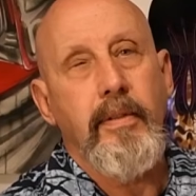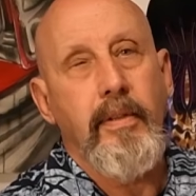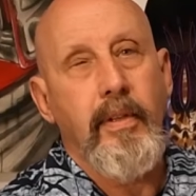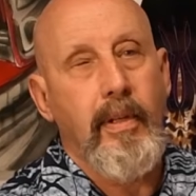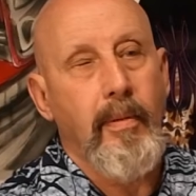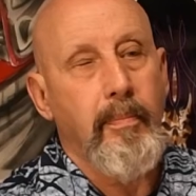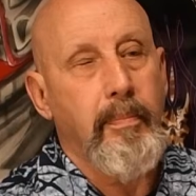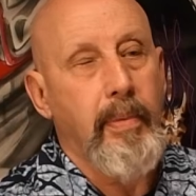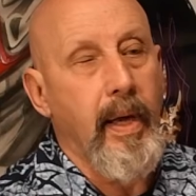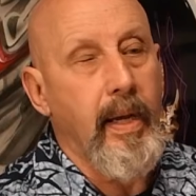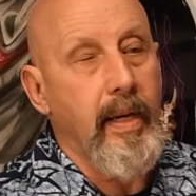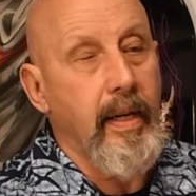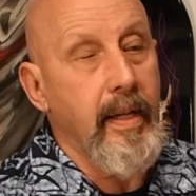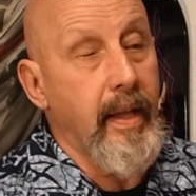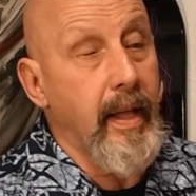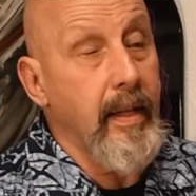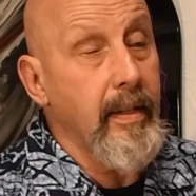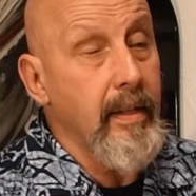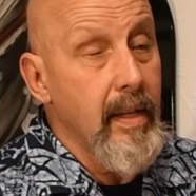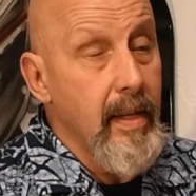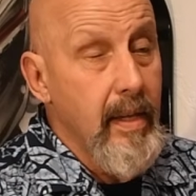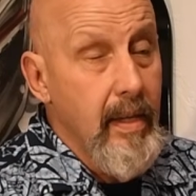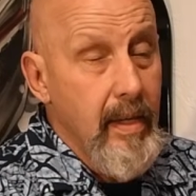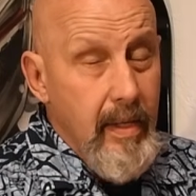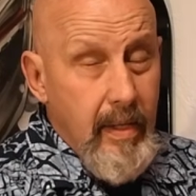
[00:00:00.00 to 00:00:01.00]
You can paint
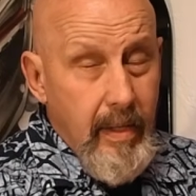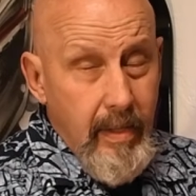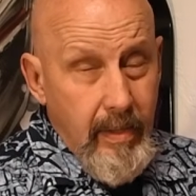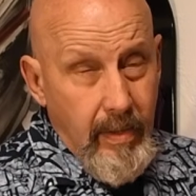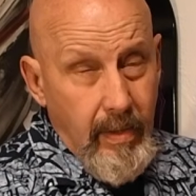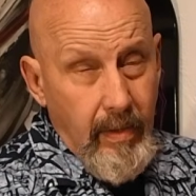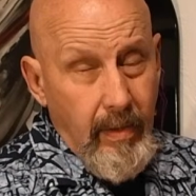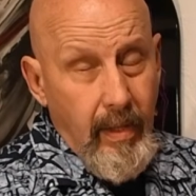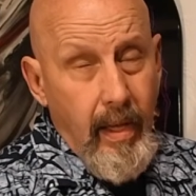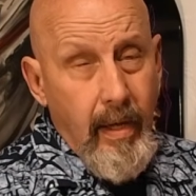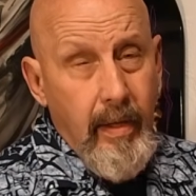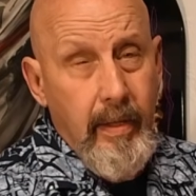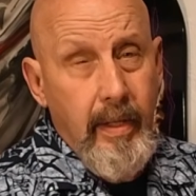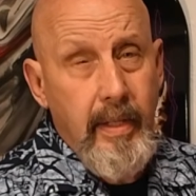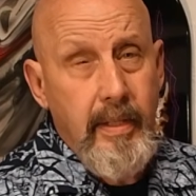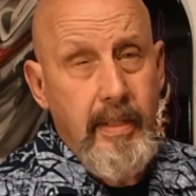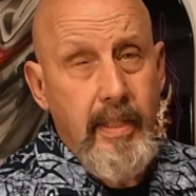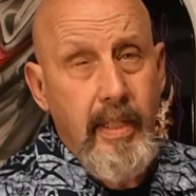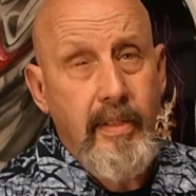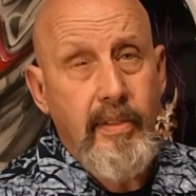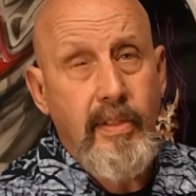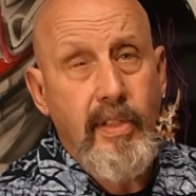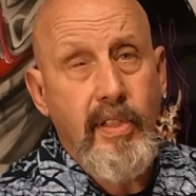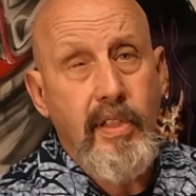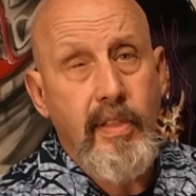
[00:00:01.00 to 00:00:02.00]
anything, so long as
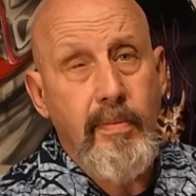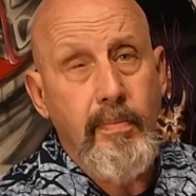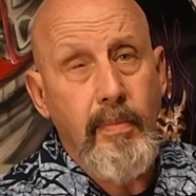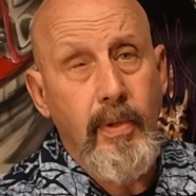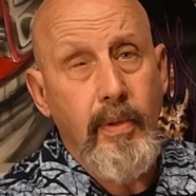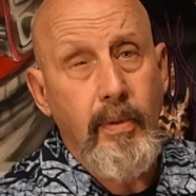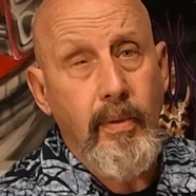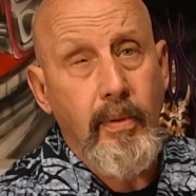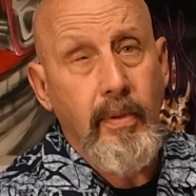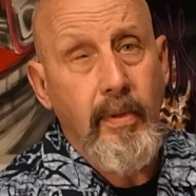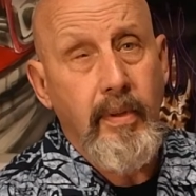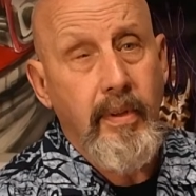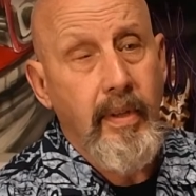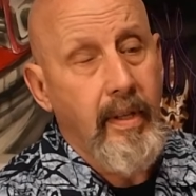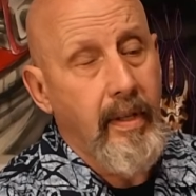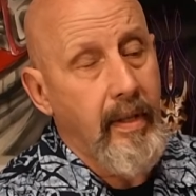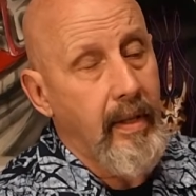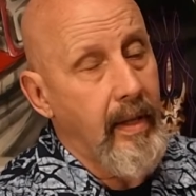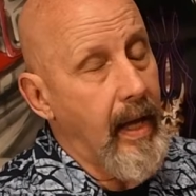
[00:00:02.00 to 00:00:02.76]
it's smooth.